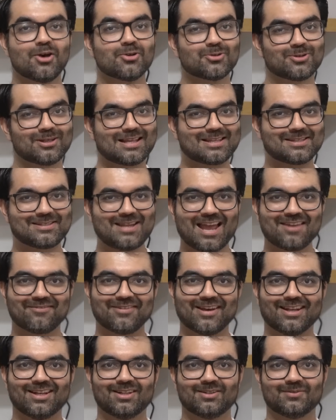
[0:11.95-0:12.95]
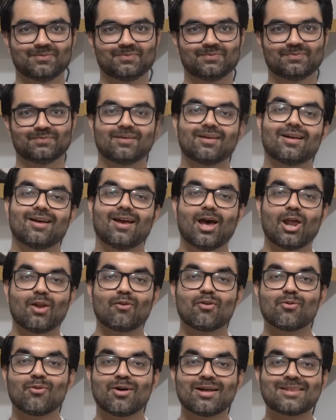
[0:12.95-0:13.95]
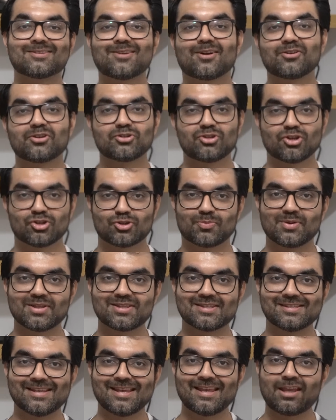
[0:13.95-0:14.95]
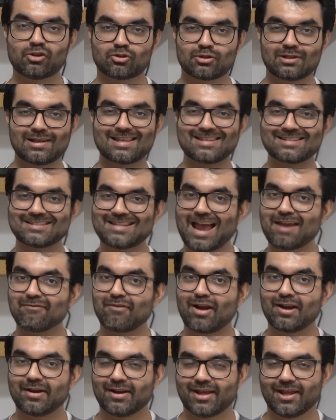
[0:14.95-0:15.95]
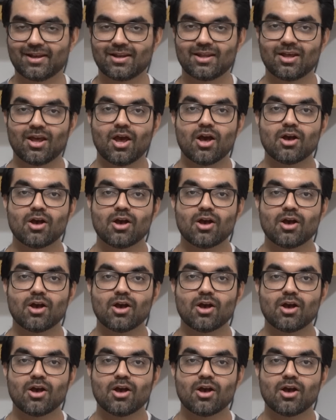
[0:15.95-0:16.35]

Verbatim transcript: So let's dive in. Hello everyone, it's Dr. Jaspreet Singh. So let's dive right in.